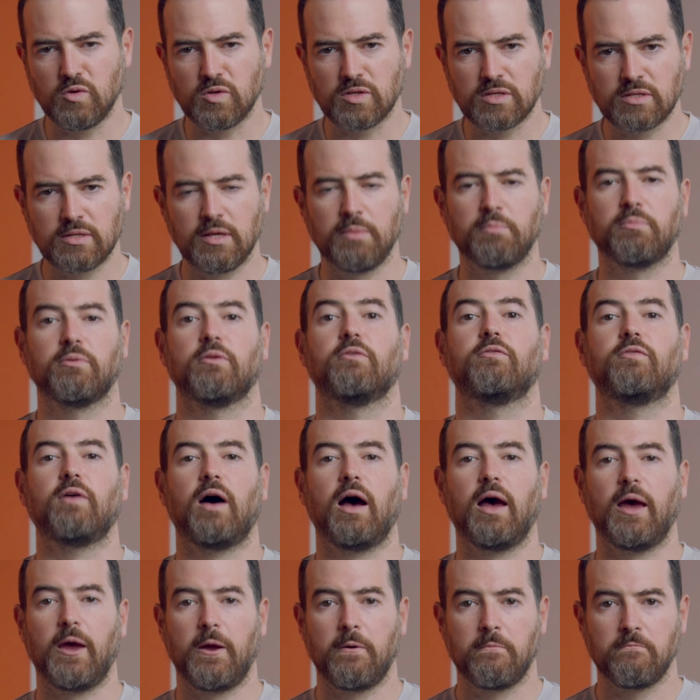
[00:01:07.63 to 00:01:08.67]

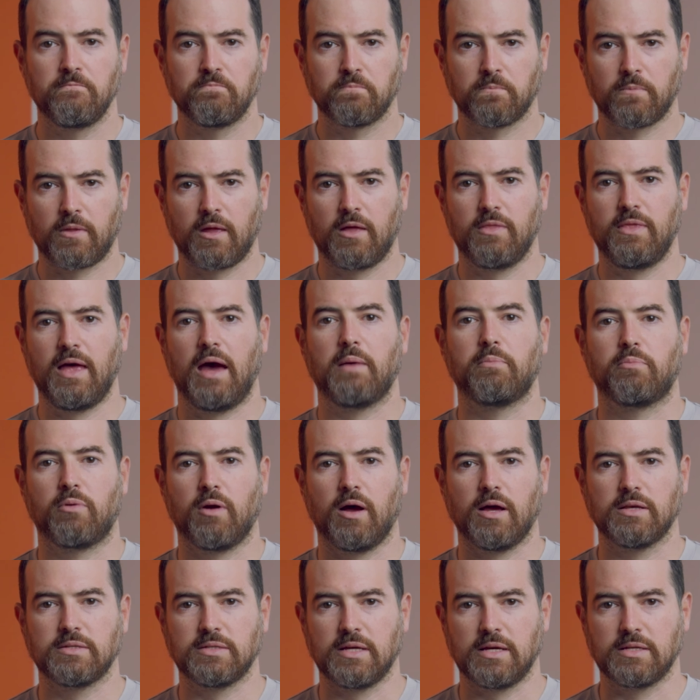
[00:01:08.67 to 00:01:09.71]
simplify that
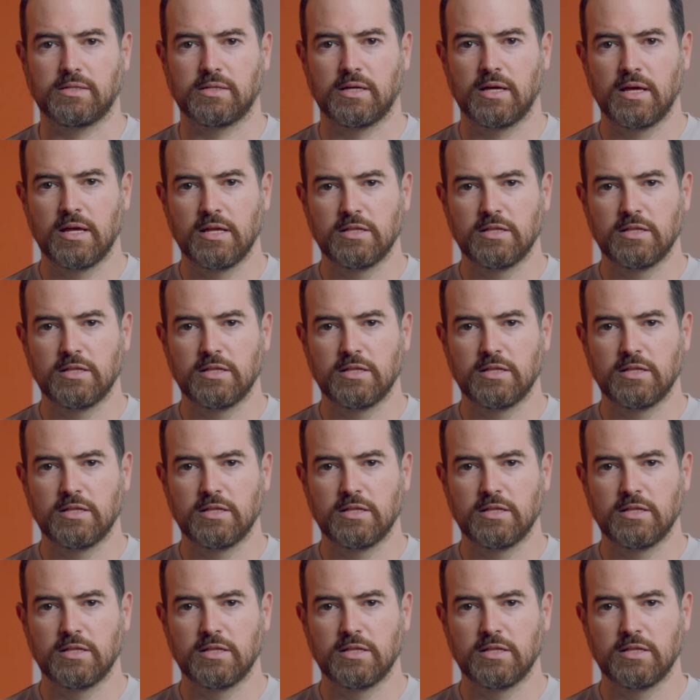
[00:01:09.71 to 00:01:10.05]
process,